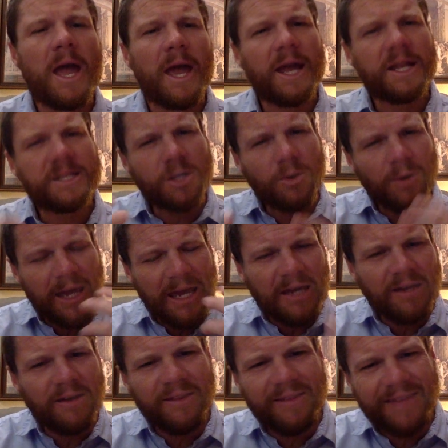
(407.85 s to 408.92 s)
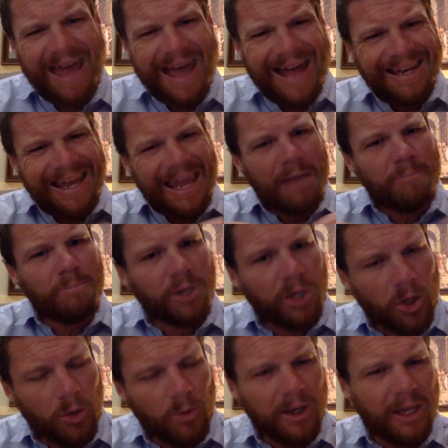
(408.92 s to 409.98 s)
And so in that
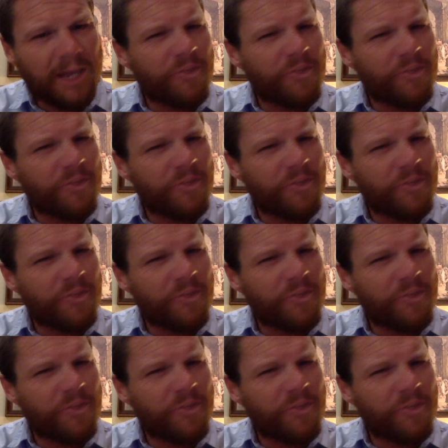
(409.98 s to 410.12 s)
ambiguity,